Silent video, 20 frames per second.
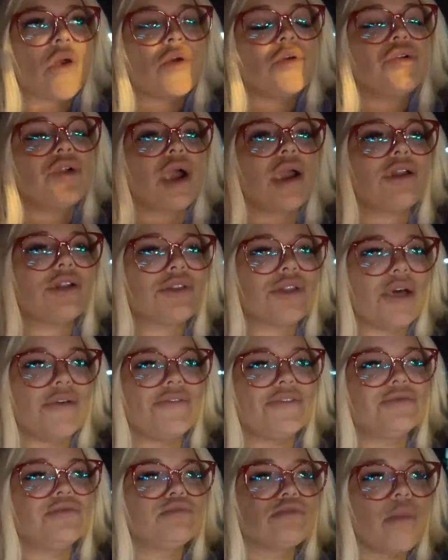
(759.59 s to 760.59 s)
Who taught her
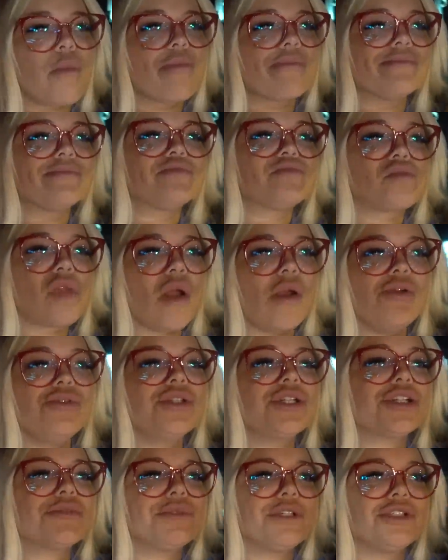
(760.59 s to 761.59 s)
love? Who
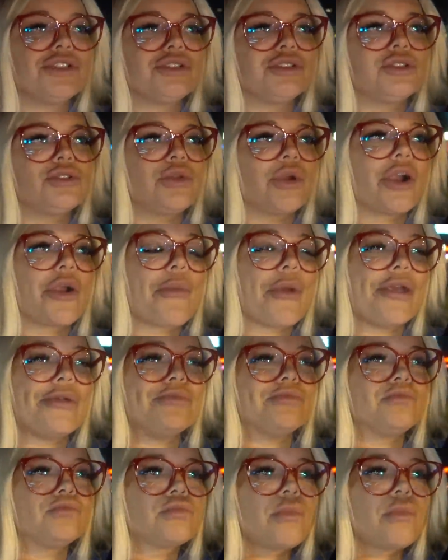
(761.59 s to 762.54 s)
taught her patience? Who taught her pain?